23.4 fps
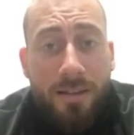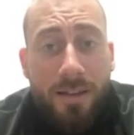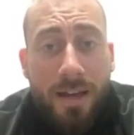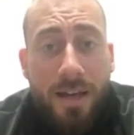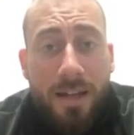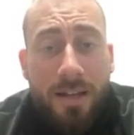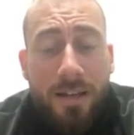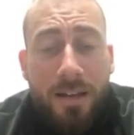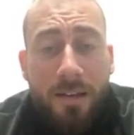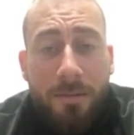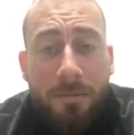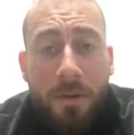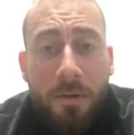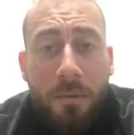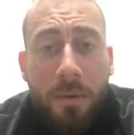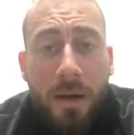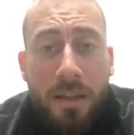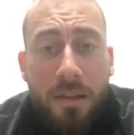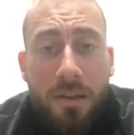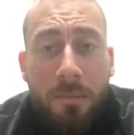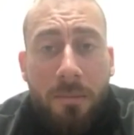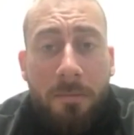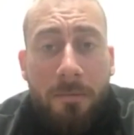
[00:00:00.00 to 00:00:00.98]
And if you
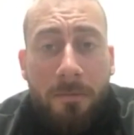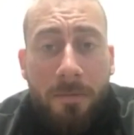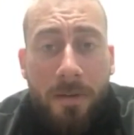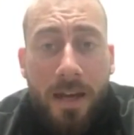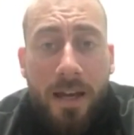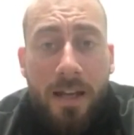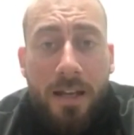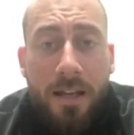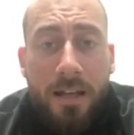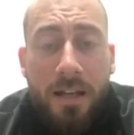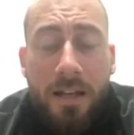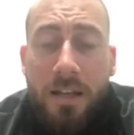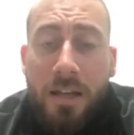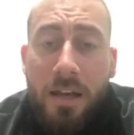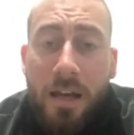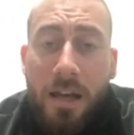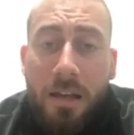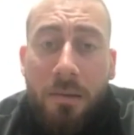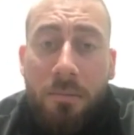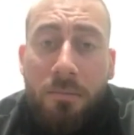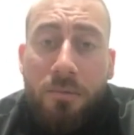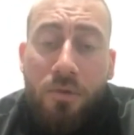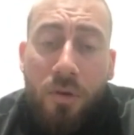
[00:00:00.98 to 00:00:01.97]
end up failing and you
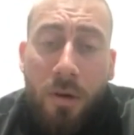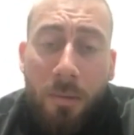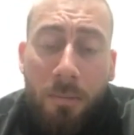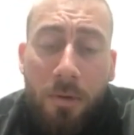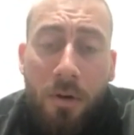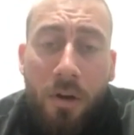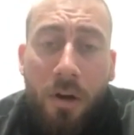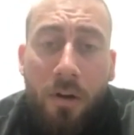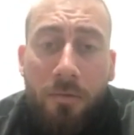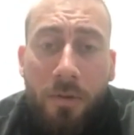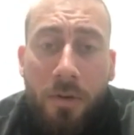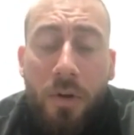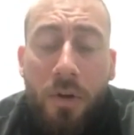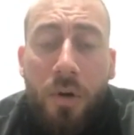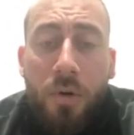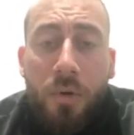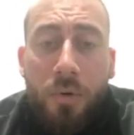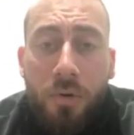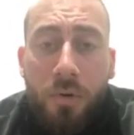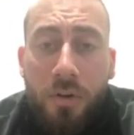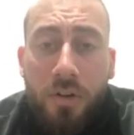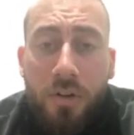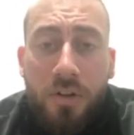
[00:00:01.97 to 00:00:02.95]
end up dropping off and
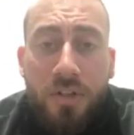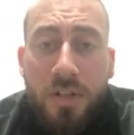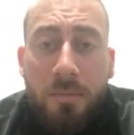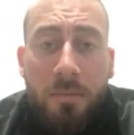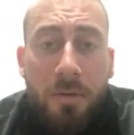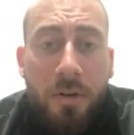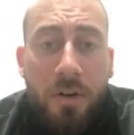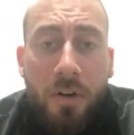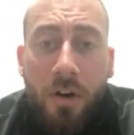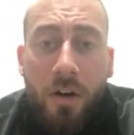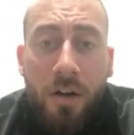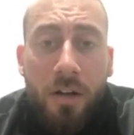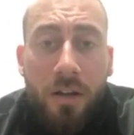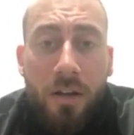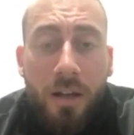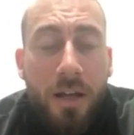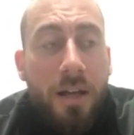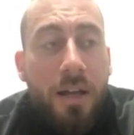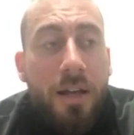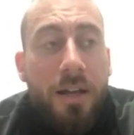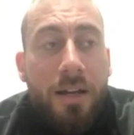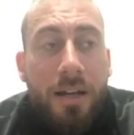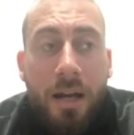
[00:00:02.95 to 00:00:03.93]
not going to the gym at all,
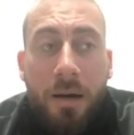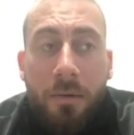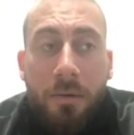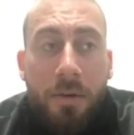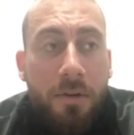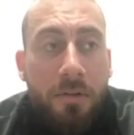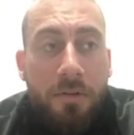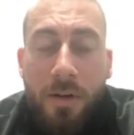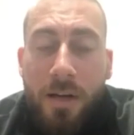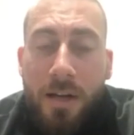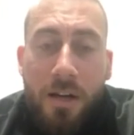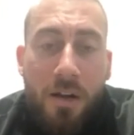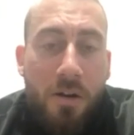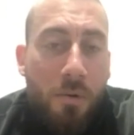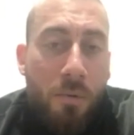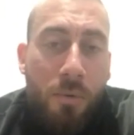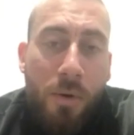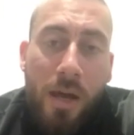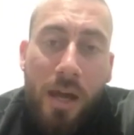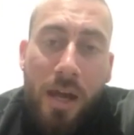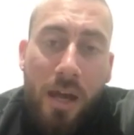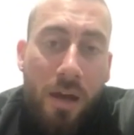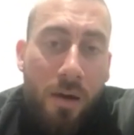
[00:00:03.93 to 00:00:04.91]
now you've created a
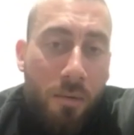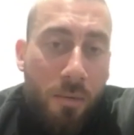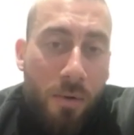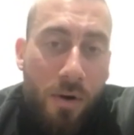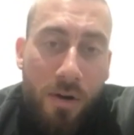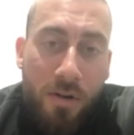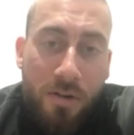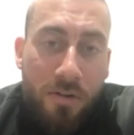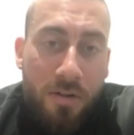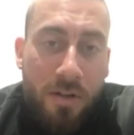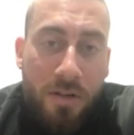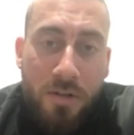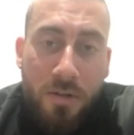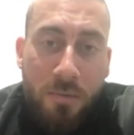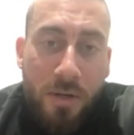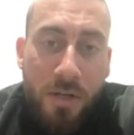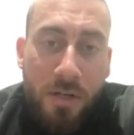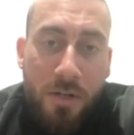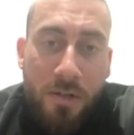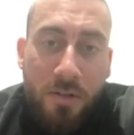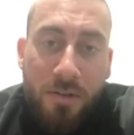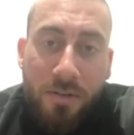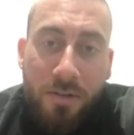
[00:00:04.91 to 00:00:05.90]
way worse
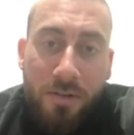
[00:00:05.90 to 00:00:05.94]
situation.